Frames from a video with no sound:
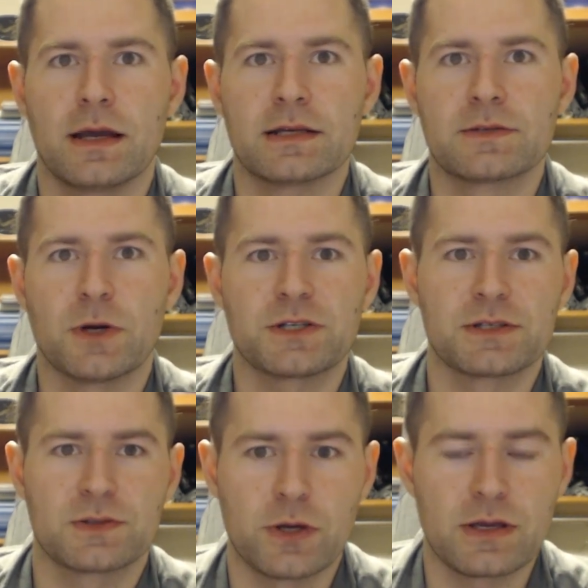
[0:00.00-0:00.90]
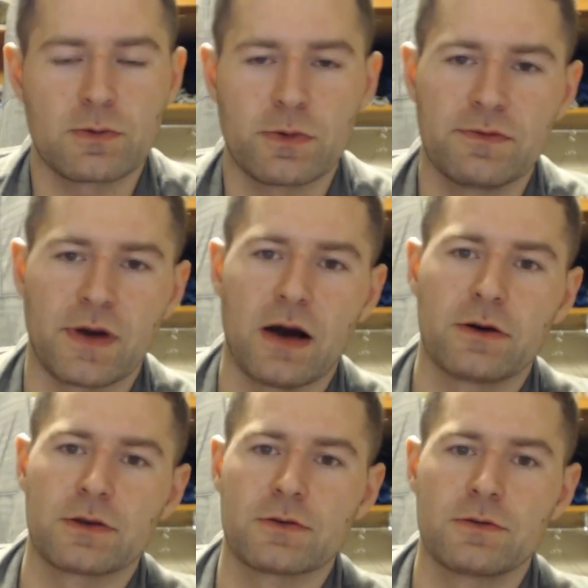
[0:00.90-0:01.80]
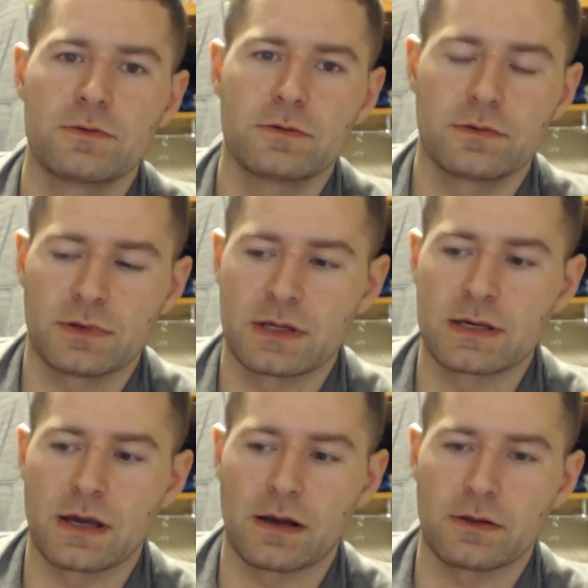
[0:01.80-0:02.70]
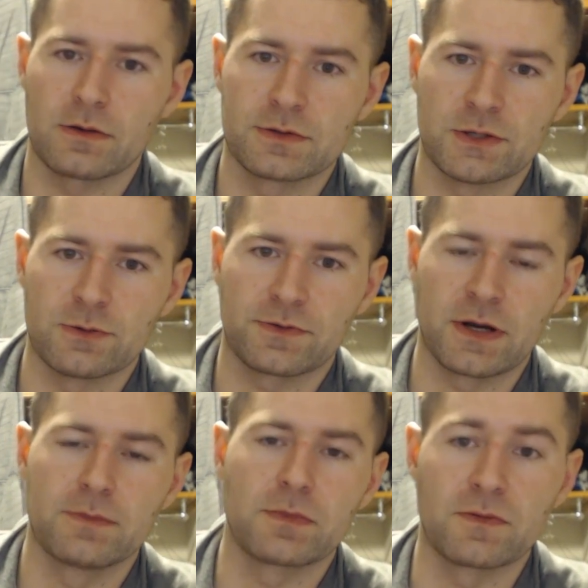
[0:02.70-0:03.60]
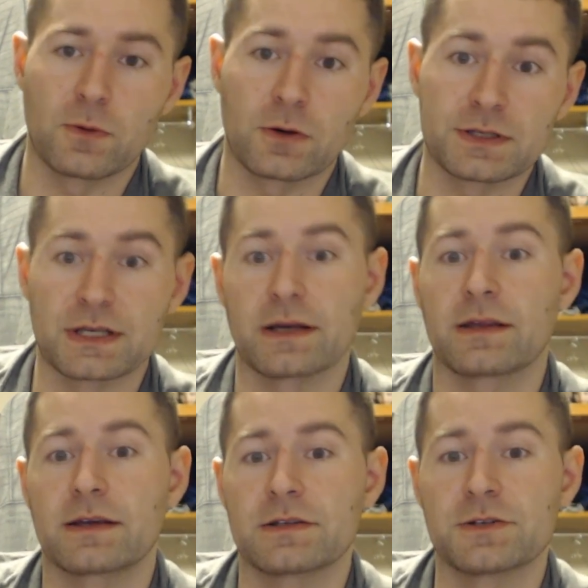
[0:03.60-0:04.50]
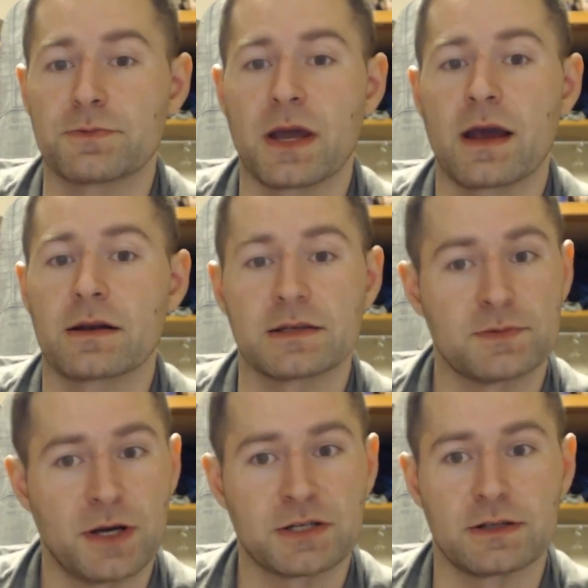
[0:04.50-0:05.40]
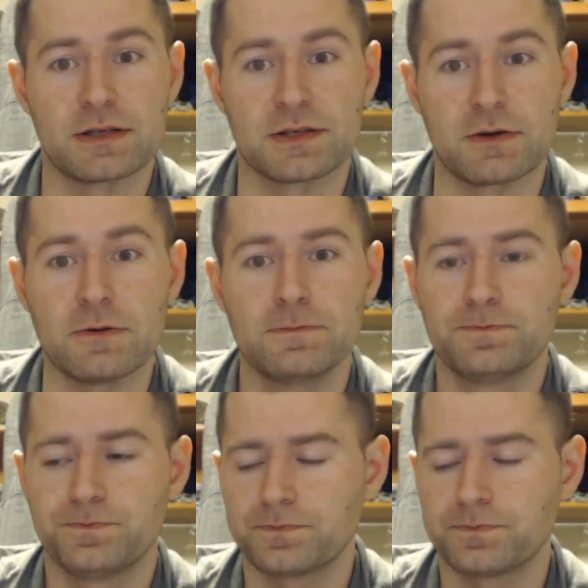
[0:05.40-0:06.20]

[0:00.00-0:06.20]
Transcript: as much as we value those who have come before us, and I think in Japan especially so,